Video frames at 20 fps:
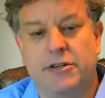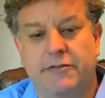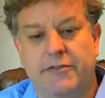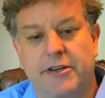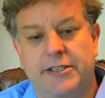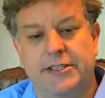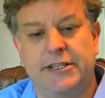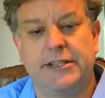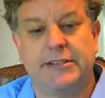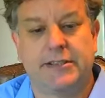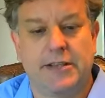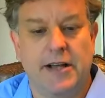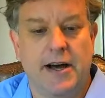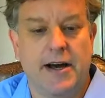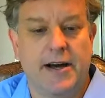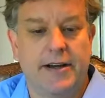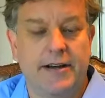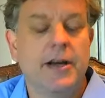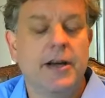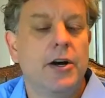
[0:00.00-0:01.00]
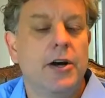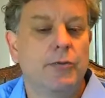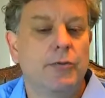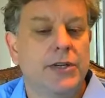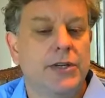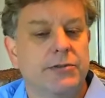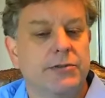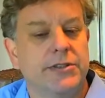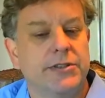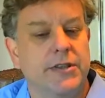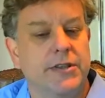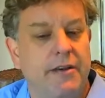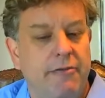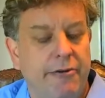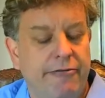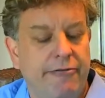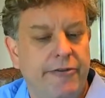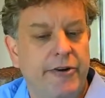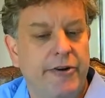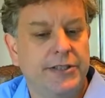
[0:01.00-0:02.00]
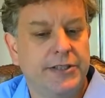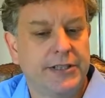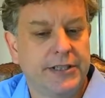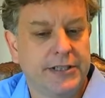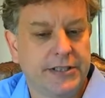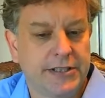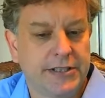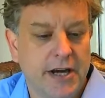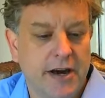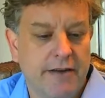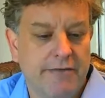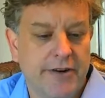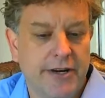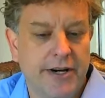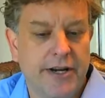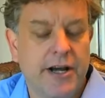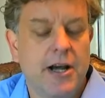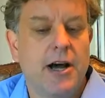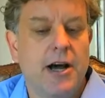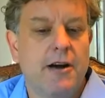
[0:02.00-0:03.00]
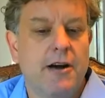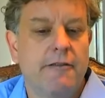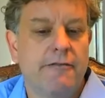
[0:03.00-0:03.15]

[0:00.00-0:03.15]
controversies lie, which was they were first discovered